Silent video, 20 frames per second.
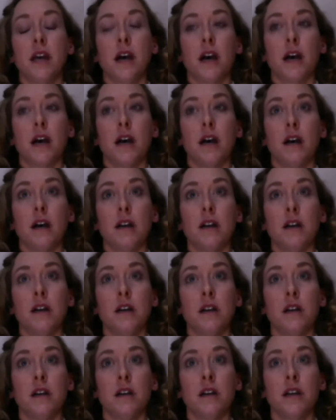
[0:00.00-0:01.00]
uh,
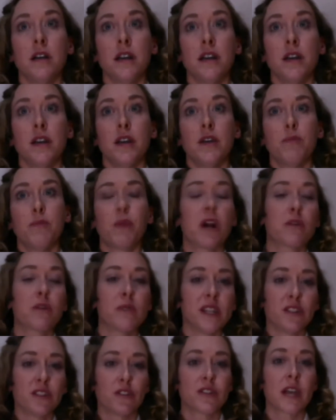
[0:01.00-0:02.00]

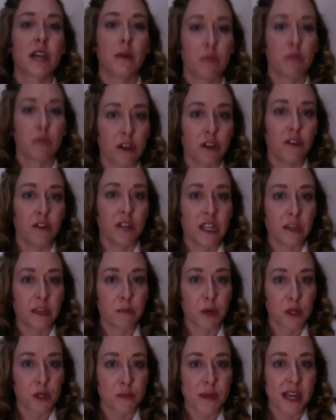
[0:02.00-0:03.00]
park rangers come with a
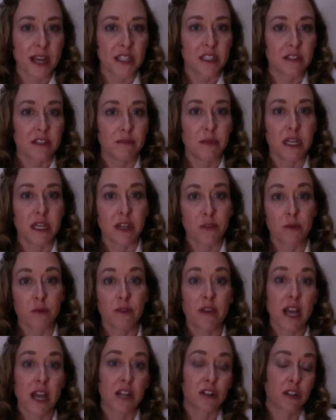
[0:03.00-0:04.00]
unique perspective because
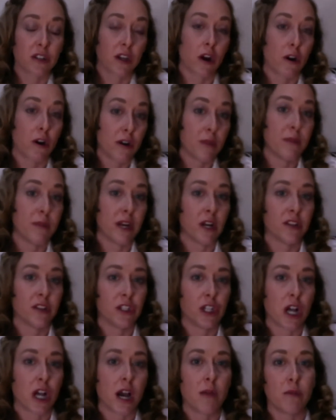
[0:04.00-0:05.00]
we've actually already been
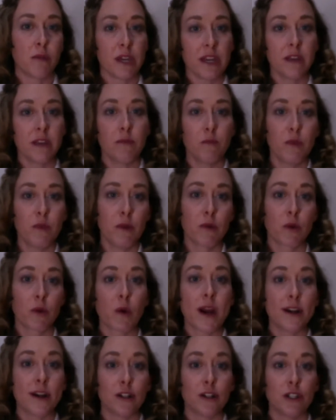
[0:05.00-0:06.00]
on the job. We we
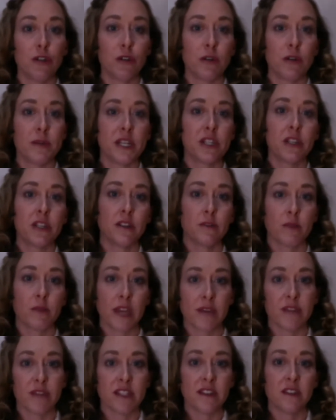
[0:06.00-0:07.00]
require two commissions.
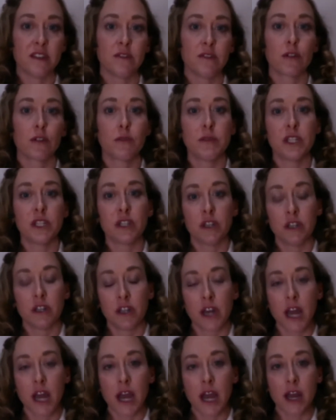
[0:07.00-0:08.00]
We have a seasonal
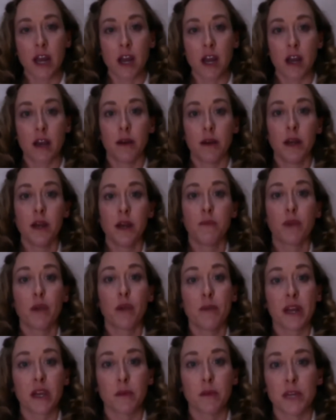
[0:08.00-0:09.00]
commission and a
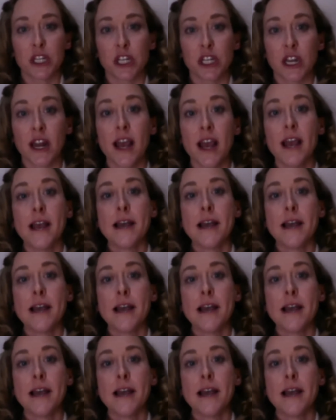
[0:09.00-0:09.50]
permanent commission.